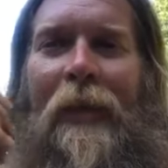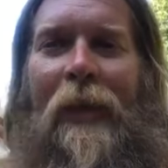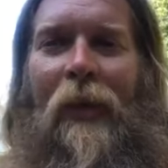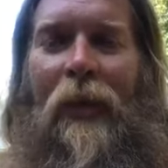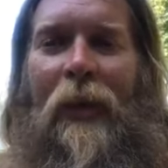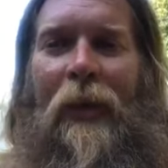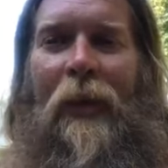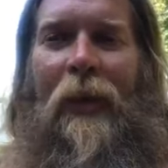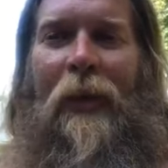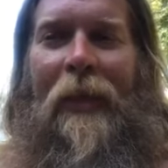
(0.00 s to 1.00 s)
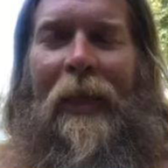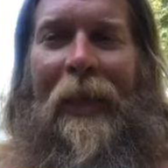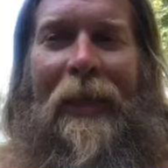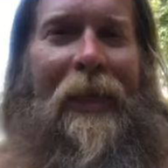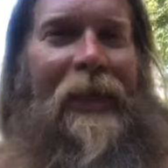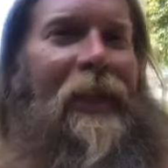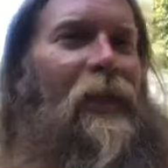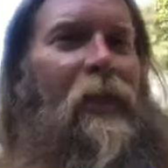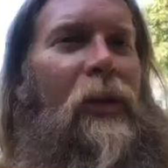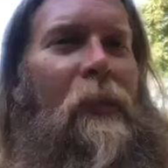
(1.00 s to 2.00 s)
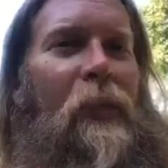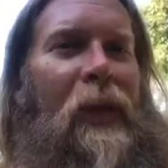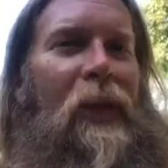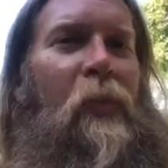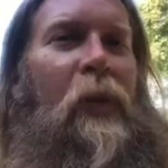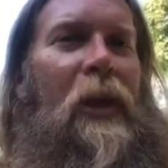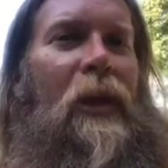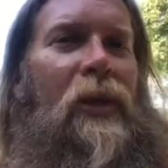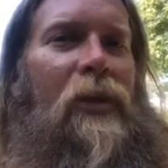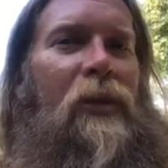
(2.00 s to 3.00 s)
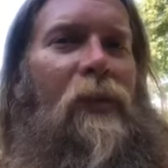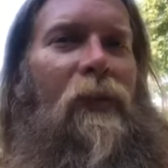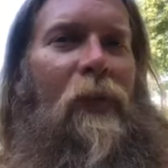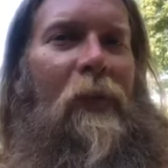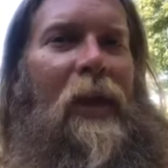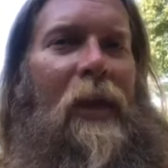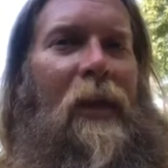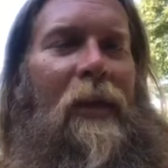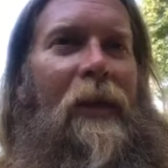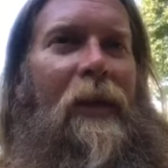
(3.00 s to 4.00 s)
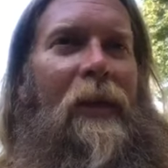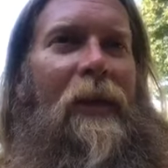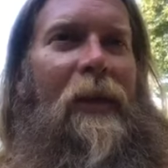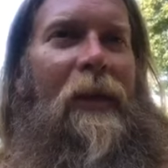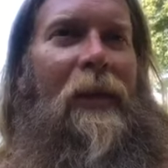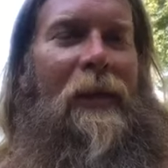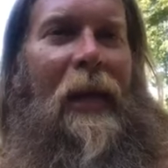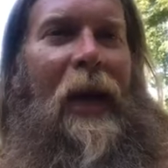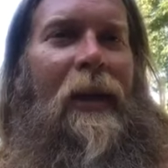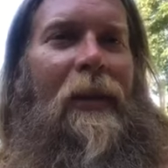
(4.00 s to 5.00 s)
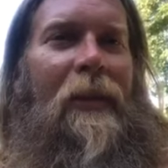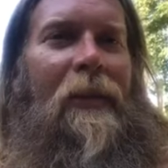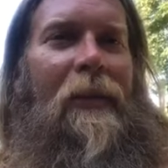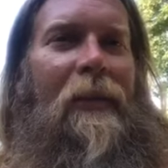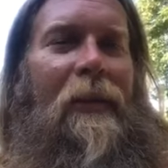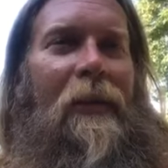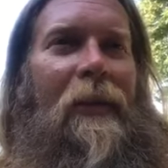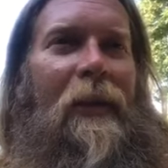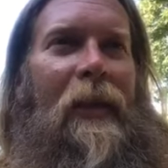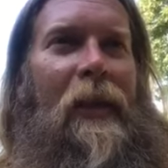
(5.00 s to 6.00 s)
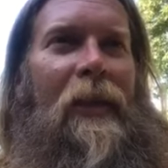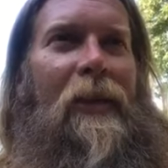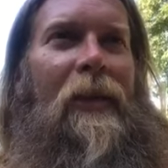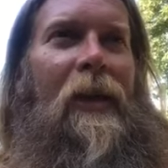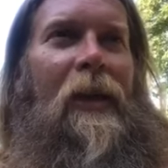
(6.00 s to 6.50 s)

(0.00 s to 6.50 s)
you know, I, I, think that that's the, the biggest piece for me is that it, it's